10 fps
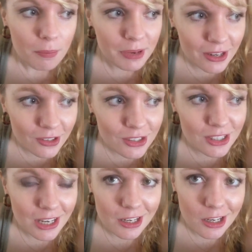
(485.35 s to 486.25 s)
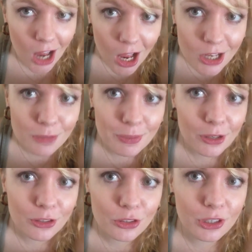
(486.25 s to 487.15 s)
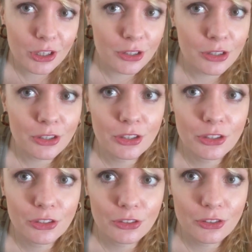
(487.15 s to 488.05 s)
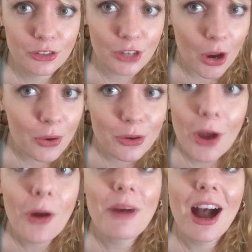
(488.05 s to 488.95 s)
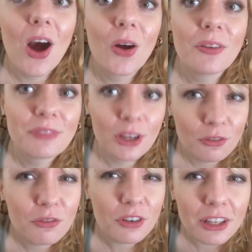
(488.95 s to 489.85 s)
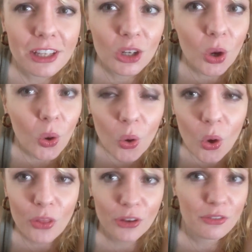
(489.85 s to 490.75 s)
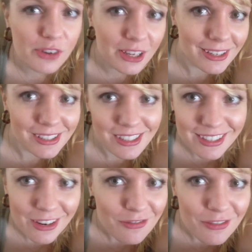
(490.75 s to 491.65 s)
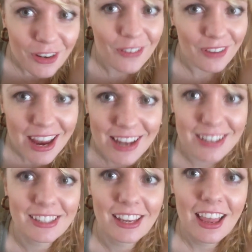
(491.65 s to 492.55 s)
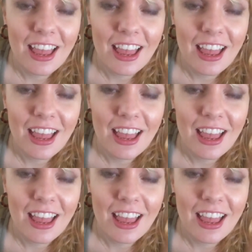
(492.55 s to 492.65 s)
Beers that non-beer drinkers don't know about. They're really cool. They're really different.